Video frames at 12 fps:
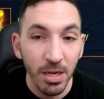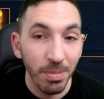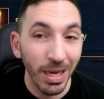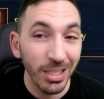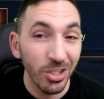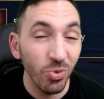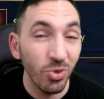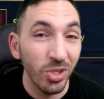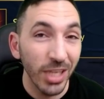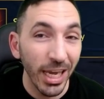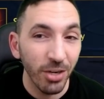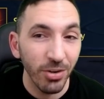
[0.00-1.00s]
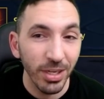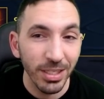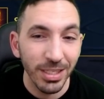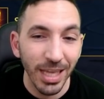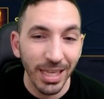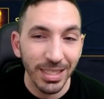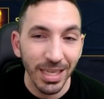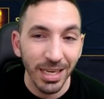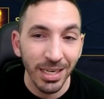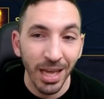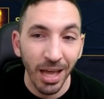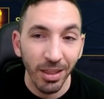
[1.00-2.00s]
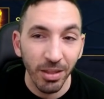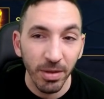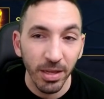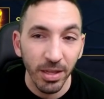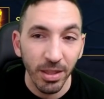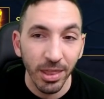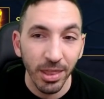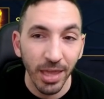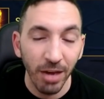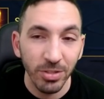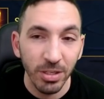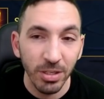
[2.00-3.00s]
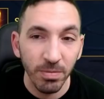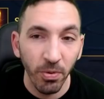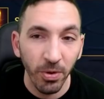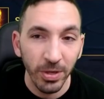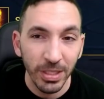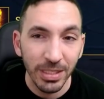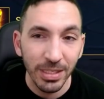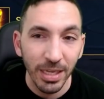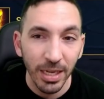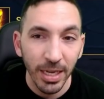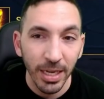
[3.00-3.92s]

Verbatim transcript: Plus two sacreds, that's another 1,000 points.